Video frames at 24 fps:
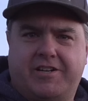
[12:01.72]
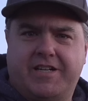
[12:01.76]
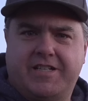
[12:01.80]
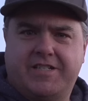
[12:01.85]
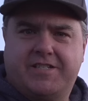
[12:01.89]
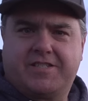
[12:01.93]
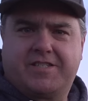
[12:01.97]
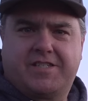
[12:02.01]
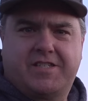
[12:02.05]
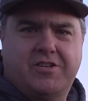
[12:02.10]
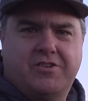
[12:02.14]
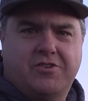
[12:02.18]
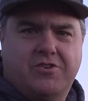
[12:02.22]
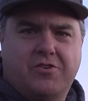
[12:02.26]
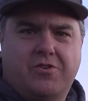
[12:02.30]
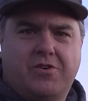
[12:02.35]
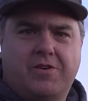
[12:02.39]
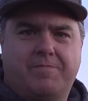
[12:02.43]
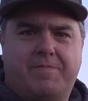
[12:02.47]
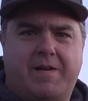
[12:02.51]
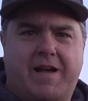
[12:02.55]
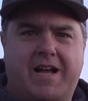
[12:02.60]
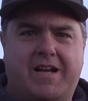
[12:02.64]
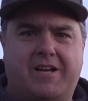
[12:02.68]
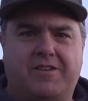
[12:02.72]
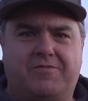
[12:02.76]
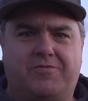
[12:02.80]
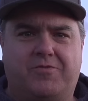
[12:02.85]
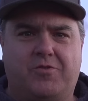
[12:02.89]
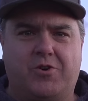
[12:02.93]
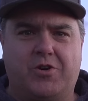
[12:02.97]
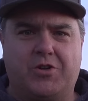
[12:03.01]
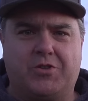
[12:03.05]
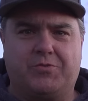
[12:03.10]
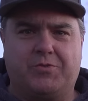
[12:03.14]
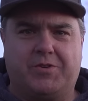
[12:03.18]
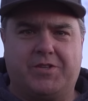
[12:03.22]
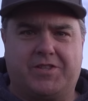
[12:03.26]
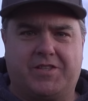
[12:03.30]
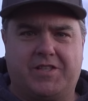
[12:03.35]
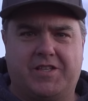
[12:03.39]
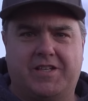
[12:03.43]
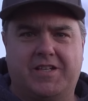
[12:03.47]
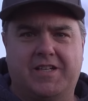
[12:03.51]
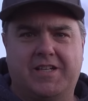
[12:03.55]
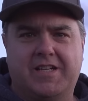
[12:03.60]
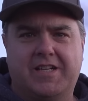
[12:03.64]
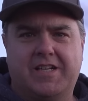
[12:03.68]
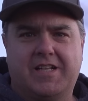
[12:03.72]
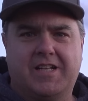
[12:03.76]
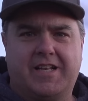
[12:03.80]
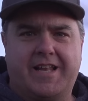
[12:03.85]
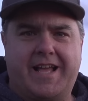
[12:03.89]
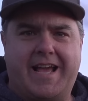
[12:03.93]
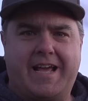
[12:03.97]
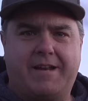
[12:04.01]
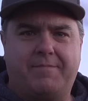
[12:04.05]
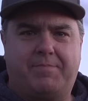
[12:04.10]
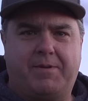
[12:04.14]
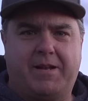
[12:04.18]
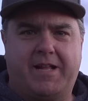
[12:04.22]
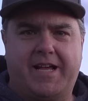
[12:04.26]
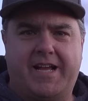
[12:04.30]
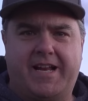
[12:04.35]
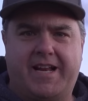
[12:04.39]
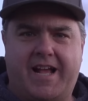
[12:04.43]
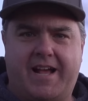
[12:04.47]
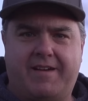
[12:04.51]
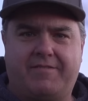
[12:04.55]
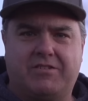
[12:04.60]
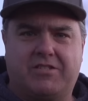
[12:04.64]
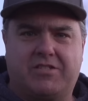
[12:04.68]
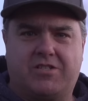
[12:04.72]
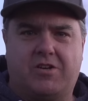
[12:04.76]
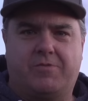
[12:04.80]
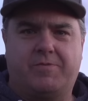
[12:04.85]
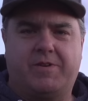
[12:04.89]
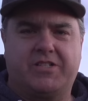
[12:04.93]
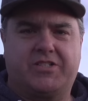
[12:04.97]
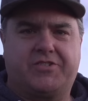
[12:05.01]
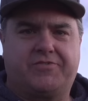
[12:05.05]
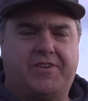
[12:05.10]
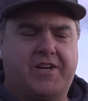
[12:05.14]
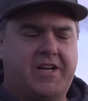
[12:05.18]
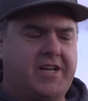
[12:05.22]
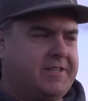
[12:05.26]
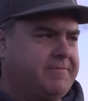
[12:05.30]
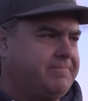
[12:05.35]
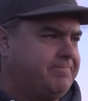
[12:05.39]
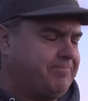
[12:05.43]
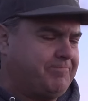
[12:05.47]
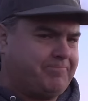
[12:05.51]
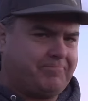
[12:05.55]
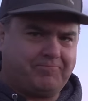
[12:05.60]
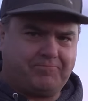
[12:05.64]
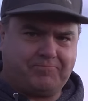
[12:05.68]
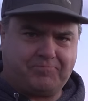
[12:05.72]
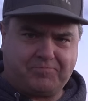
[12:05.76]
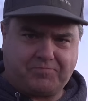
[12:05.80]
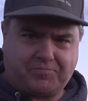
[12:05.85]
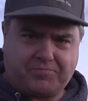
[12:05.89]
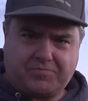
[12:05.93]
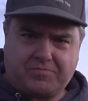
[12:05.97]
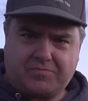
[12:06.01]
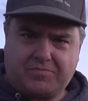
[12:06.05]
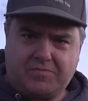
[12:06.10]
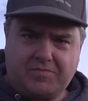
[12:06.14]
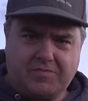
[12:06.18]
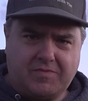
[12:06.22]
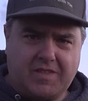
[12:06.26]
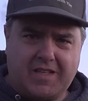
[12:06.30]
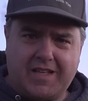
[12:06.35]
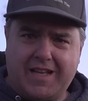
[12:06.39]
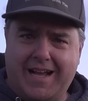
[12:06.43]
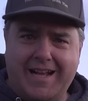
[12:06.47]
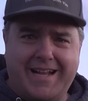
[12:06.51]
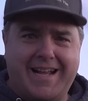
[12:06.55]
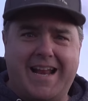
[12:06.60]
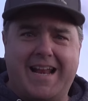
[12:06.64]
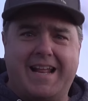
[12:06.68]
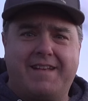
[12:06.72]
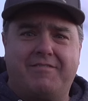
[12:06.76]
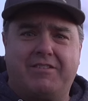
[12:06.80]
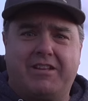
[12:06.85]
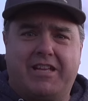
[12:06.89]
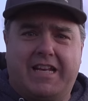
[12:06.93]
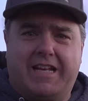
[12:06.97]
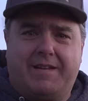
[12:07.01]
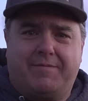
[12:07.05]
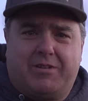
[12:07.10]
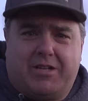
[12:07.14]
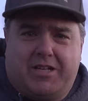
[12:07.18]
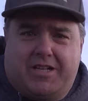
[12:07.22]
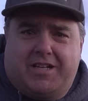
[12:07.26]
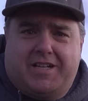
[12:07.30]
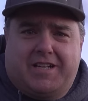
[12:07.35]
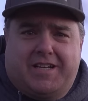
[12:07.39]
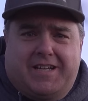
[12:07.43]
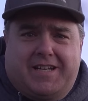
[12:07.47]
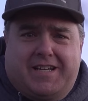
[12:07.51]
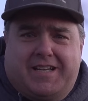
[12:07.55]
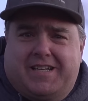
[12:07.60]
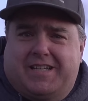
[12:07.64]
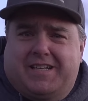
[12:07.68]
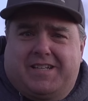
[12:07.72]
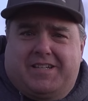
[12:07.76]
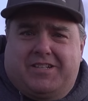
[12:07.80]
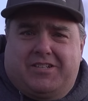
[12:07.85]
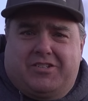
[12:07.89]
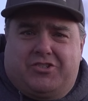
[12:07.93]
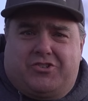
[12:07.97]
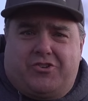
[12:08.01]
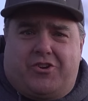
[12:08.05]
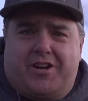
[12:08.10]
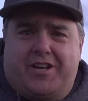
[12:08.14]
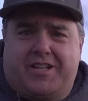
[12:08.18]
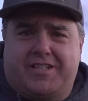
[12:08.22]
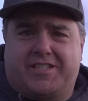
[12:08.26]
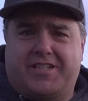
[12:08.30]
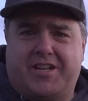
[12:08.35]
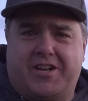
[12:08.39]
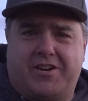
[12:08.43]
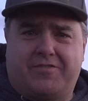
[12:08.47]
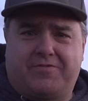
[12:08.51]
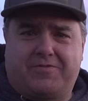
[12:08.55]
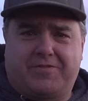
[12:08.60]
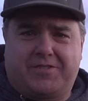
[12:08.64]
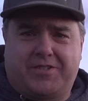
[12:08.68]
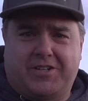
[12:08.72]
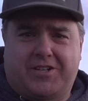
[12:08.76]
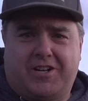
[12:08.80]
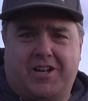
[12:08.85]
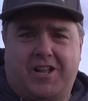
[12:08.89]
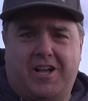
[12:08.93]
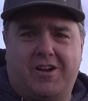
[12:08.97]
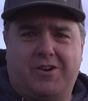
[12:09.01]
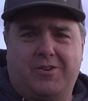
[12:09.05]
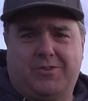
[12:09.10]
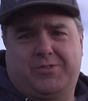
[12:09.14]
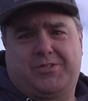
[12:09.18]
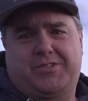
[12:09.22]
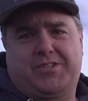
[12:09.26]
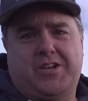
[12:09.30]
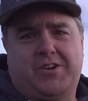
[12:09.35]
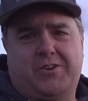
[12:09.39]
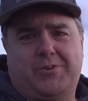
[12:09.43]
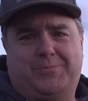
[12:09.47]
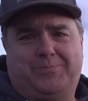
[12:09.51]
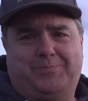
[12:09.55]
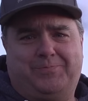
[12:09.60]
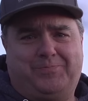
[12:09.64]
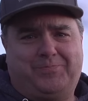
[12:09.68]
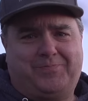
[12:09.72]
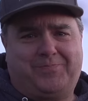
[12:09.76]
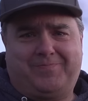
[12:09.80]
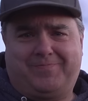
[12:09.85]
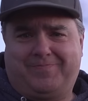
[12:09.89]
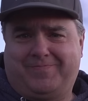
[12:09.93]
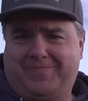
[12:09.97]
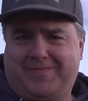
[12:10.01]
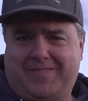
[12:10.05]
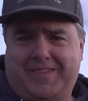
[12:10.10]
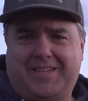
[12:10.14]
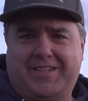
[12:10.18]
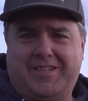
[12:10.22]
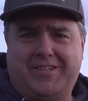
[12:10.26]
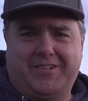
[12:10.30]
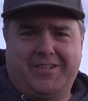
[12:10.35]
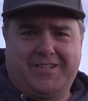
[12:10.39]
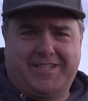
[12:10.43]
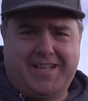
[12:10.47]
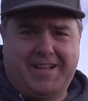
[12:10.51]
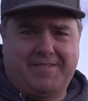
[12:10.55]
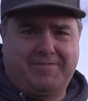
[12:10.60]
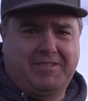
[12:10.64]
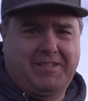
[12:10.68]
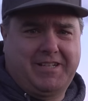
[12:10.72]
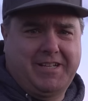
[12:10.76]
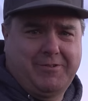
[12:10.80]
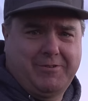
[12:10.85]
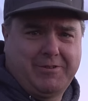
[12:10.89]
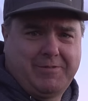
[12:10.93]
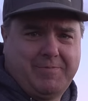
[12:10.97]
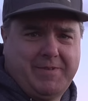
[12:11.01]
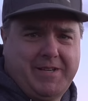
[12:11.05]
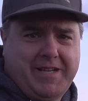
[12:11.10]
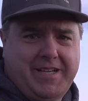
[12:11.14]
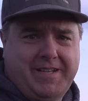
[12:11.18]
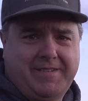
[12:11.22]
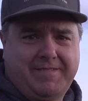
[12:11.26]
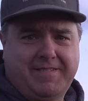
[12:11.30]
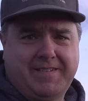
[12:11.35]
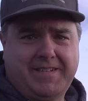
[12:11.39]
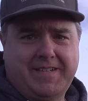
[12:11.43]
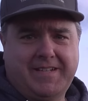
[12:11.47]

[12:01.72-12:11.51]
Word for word: He's still going back and forth with the land plane, having so much fun. I can't even get him to join us here to close, so you'll just have to deal with me.